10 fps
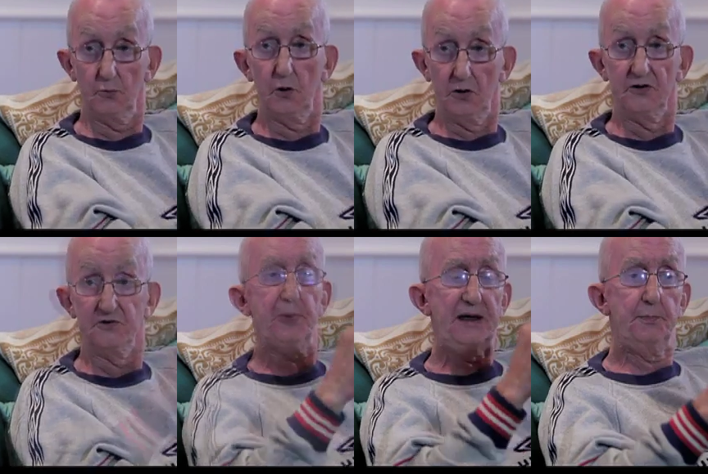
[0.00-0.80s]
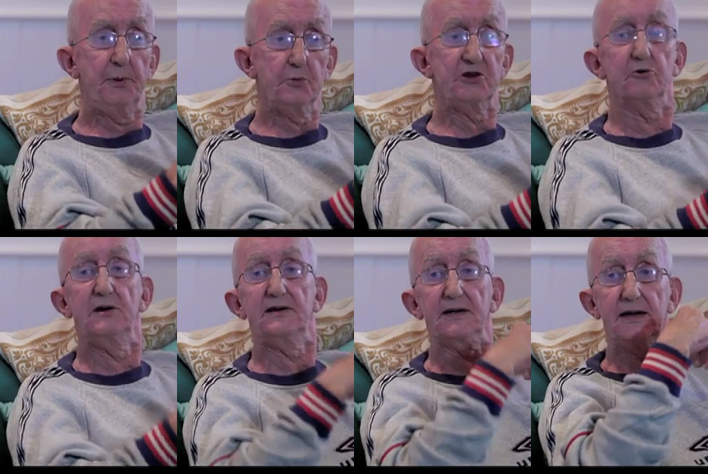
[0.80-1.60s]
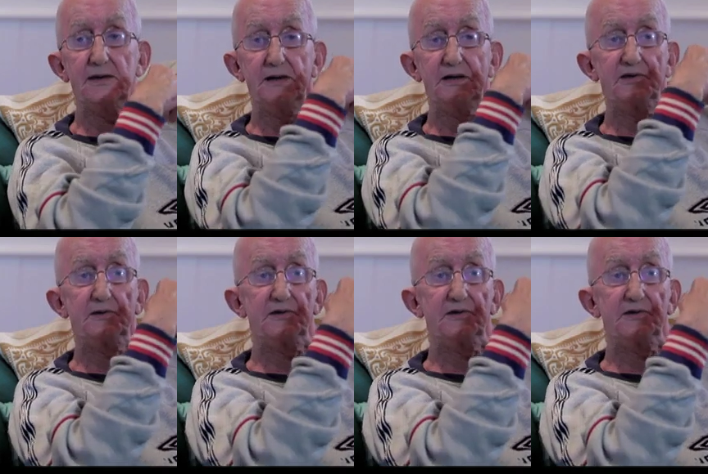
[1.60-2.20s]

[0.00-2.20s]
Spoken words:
was. People were trying to get this